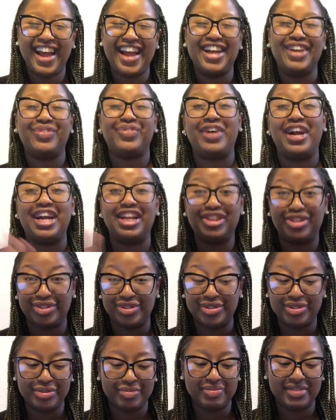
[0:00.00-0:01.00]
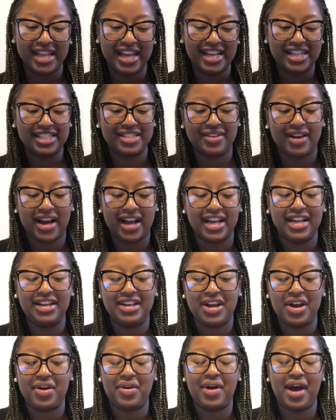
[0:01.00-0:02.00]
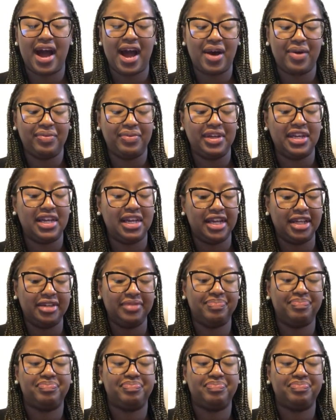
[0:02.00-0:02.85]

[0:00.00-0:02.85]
and read through some things so I can know how we can,